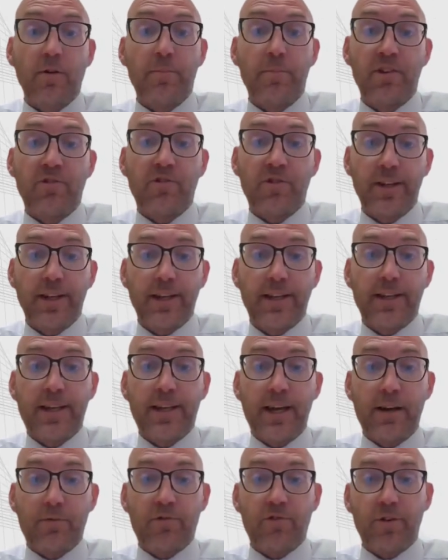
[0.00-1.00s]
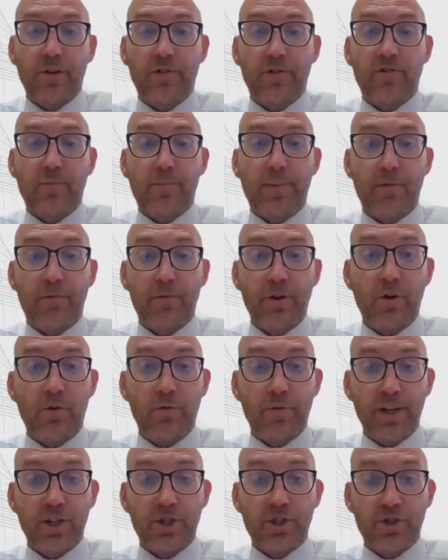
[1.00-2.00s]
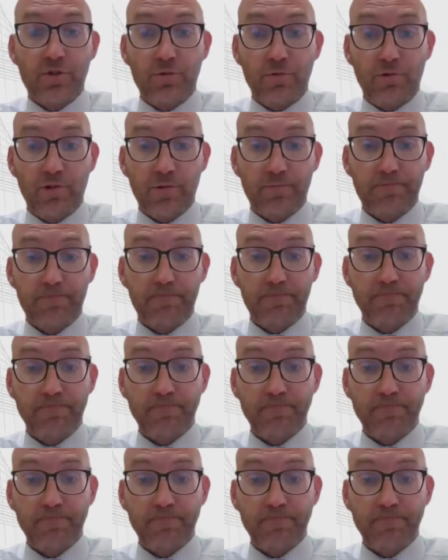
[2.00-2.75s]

or mislead councillors about known issues.